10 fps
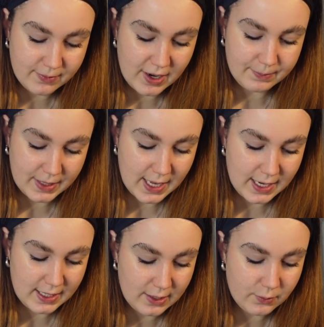around
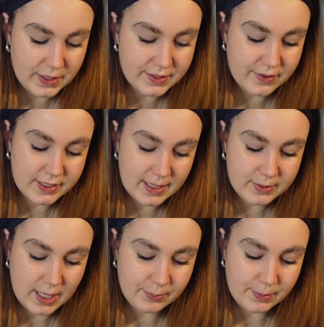Michaela whilst at the
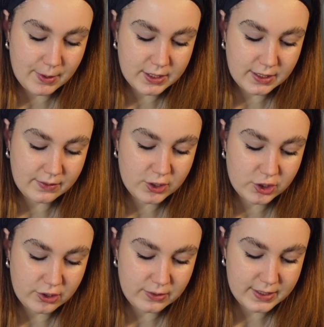same time promoting the
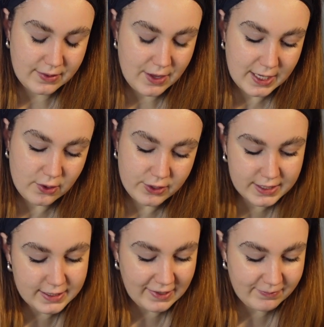shoes in the
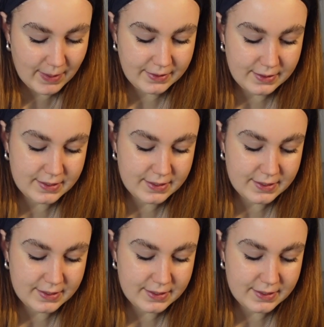iconic Steve Madden